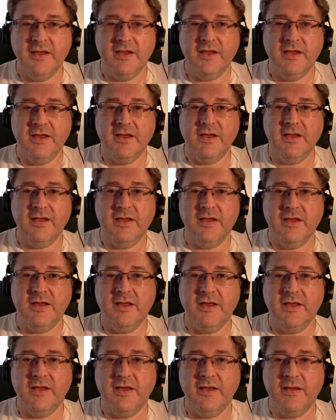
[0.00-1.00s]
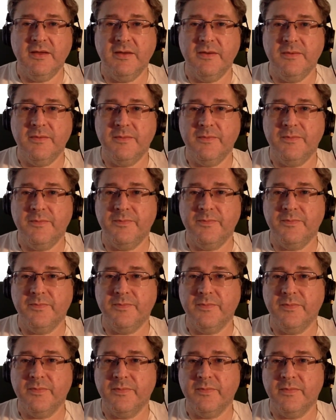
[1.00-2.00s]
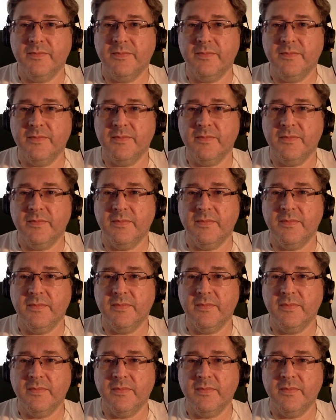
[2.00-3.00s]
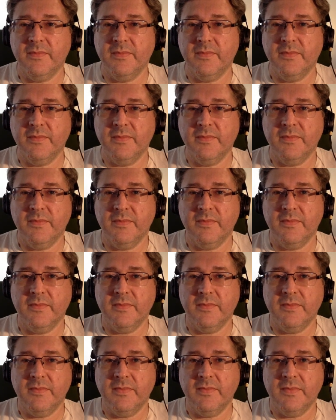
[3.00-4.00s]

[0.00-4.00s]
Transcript: This person isn't speaking.